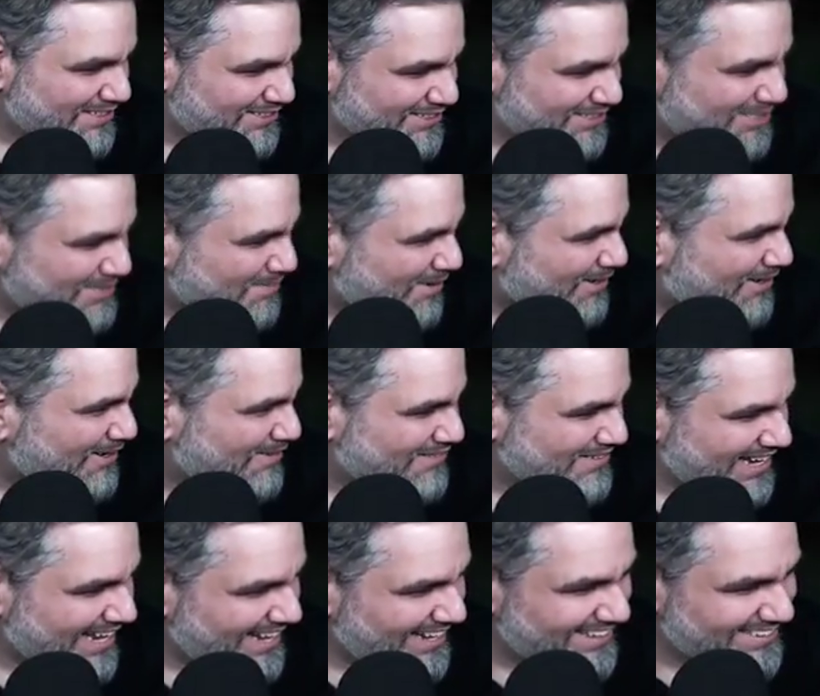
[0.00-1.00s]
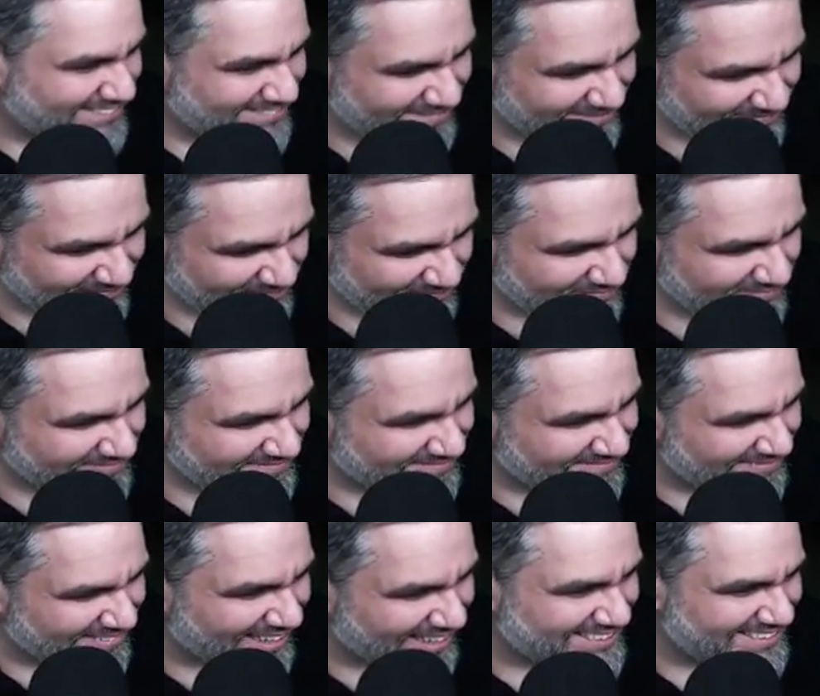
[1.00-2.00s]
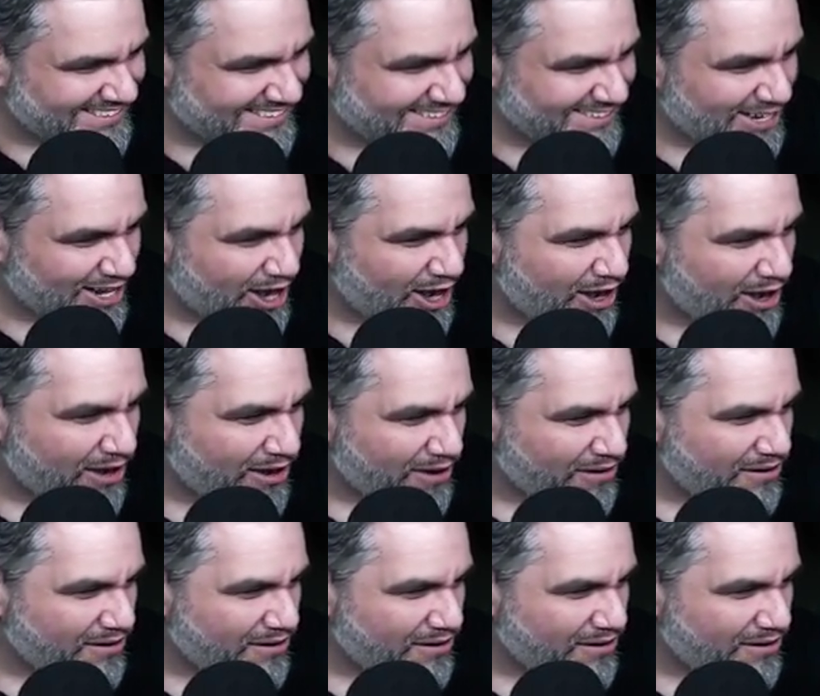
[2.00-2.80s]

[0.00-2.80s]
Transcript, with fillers: series, Smarter Every Day. Milk That's... of the puppy.